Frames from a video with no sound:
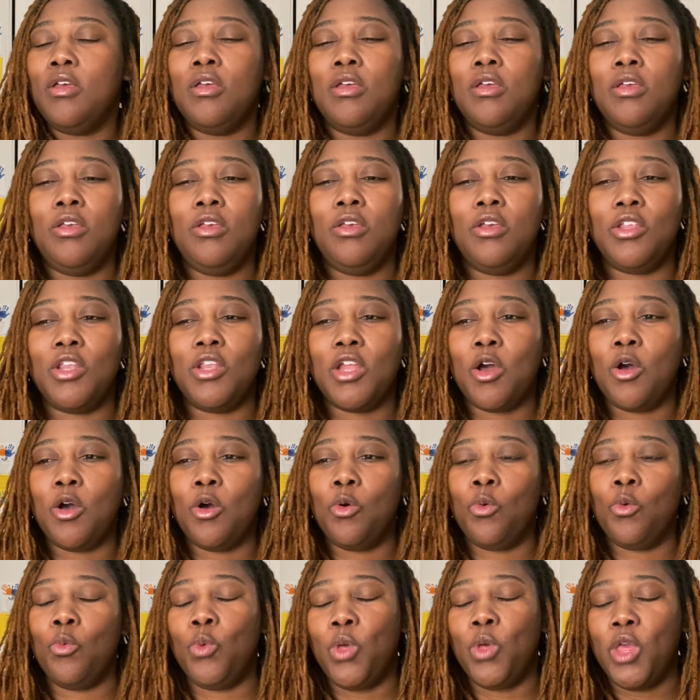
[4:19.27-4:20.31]

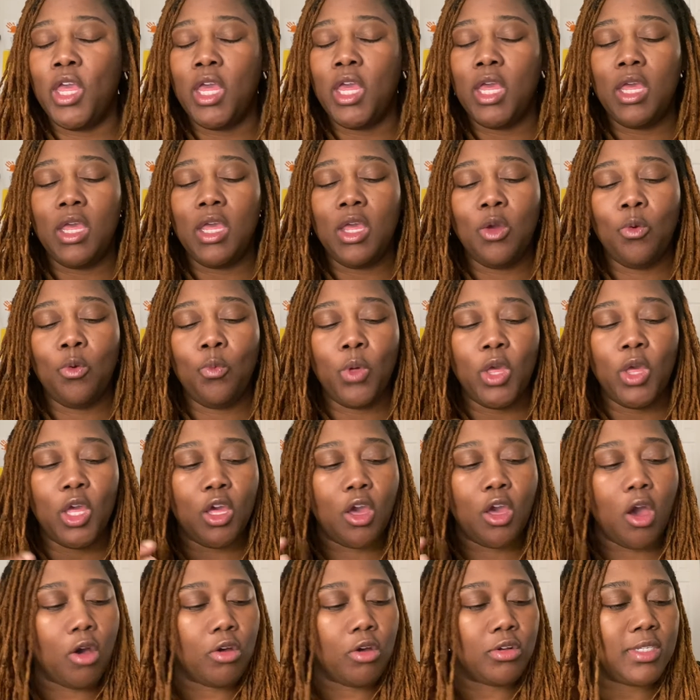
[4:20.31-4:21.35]
we
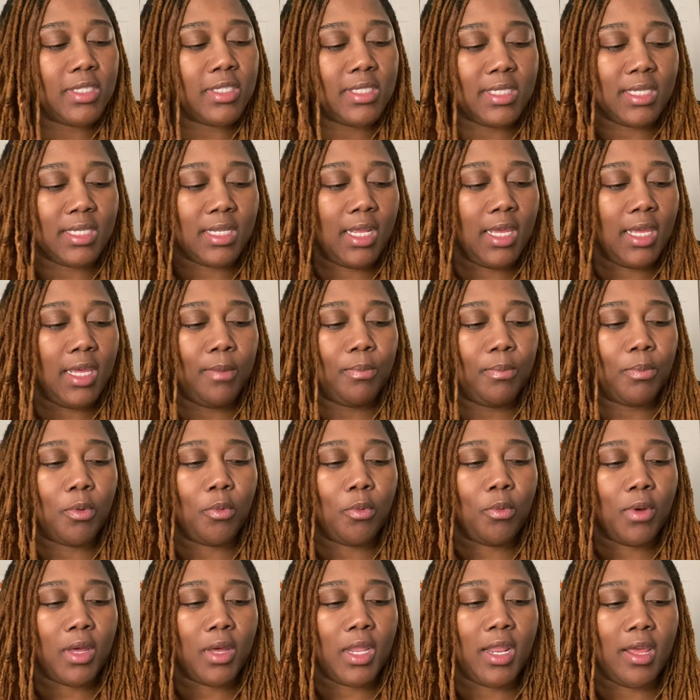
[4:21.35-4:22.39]
go to sleep or
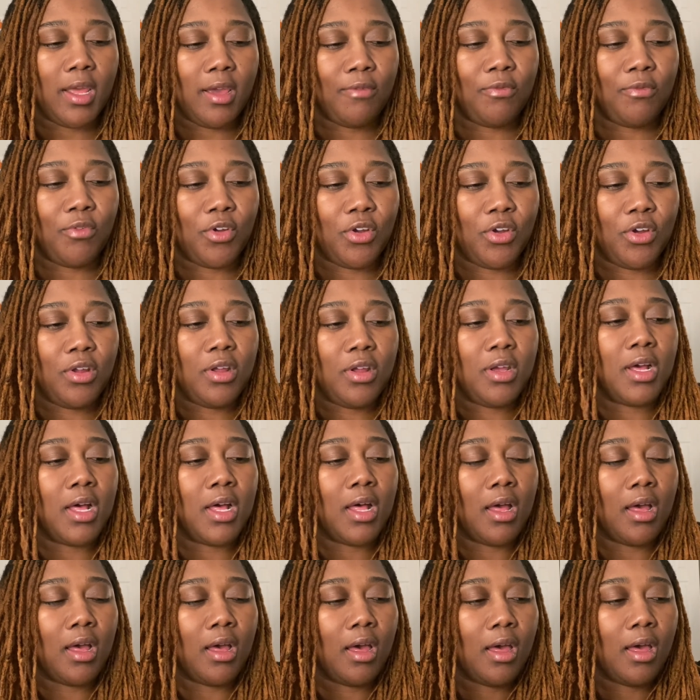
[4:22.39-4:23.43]
whatever,
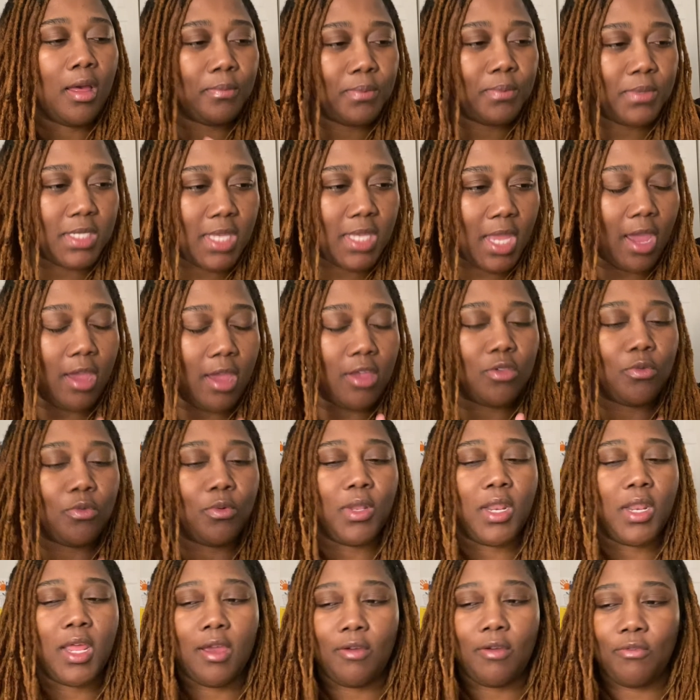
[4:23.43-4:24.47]
upstairs or
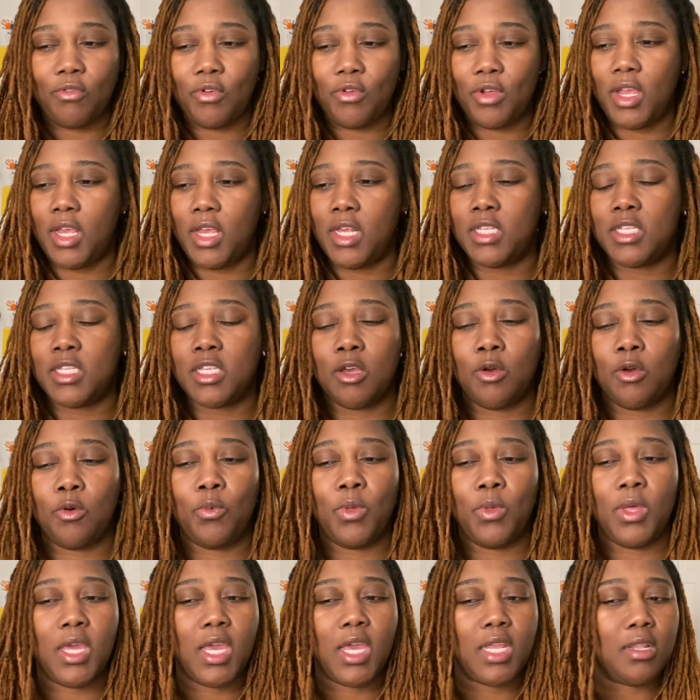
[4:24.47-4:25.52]
whatever, and so
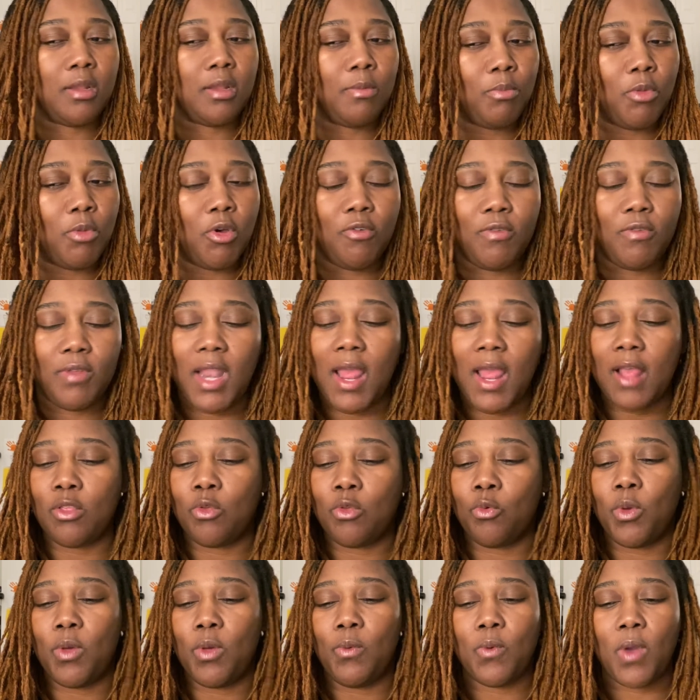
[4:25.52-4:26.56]
we get to moving
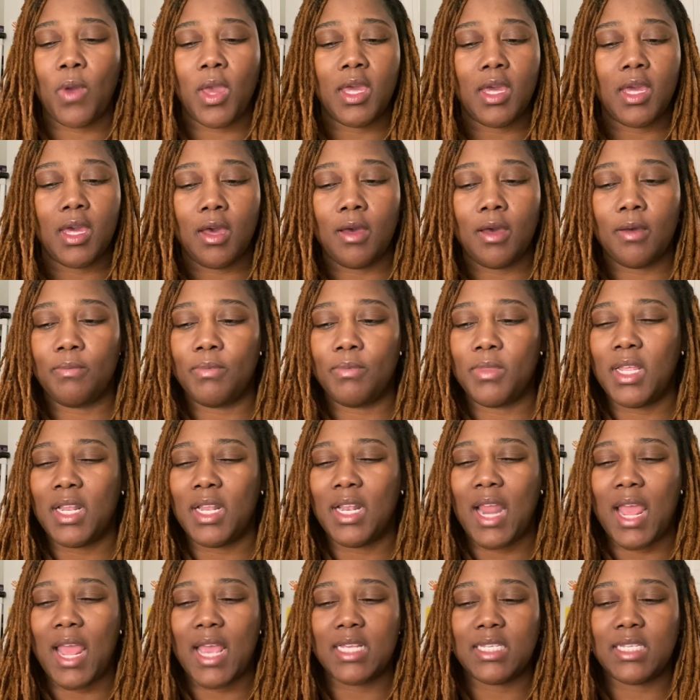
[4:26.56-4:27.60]
after we wake up the
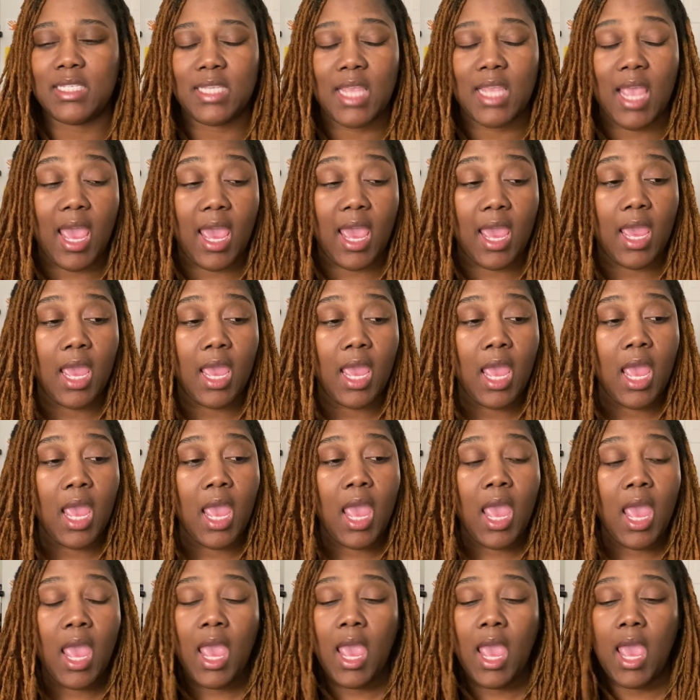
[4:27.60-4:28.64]
next day.
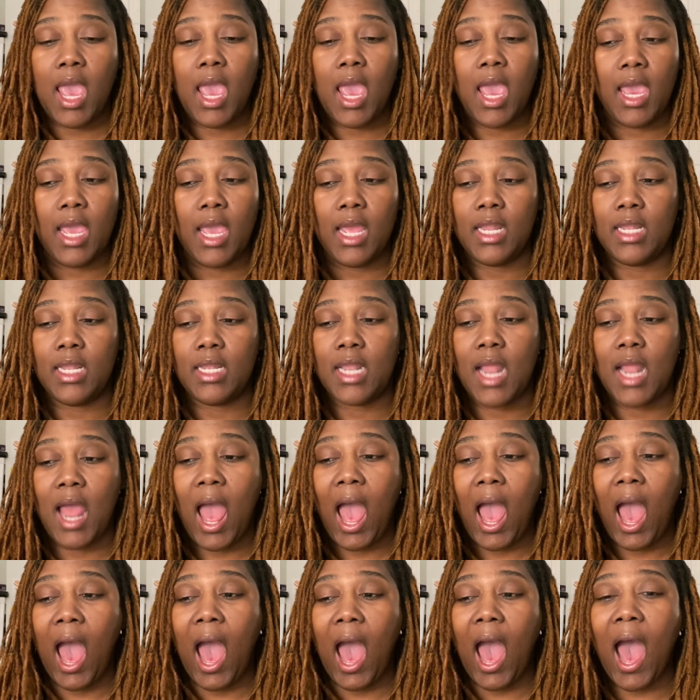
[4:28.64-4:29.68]
And
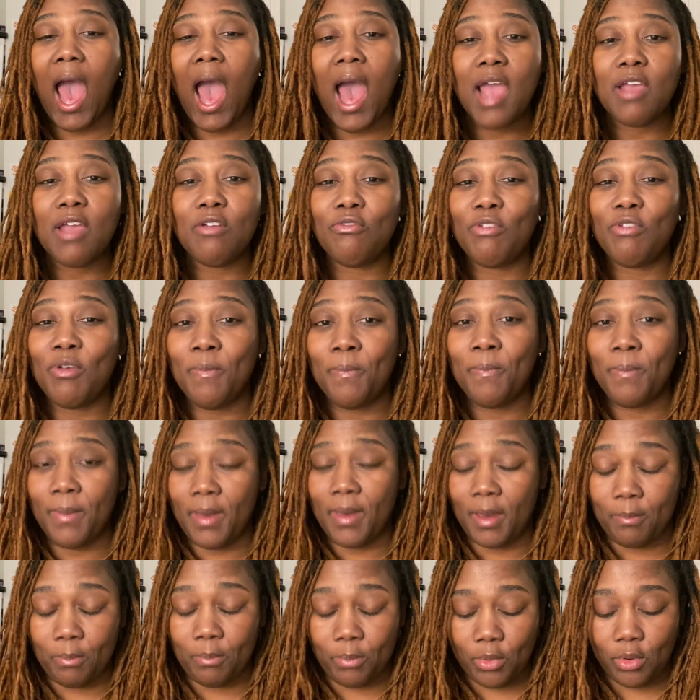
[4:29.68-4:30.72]
I
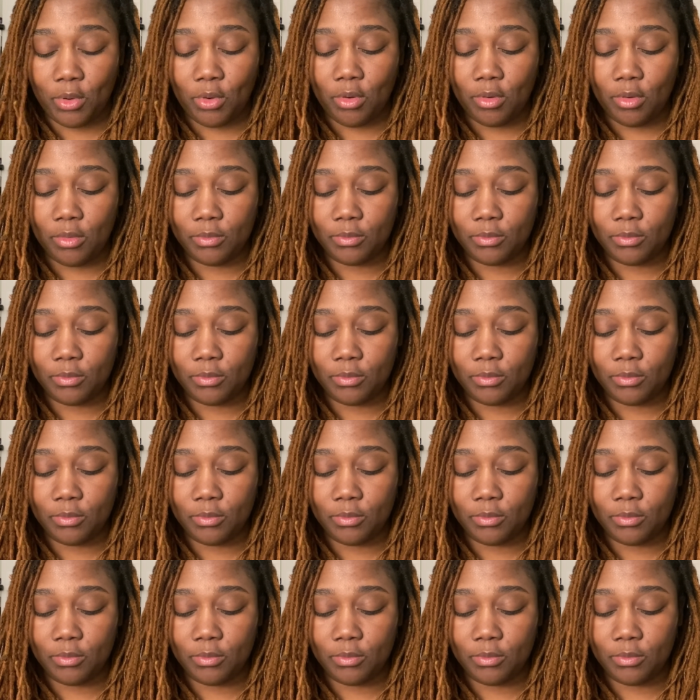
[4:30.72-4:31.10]
remember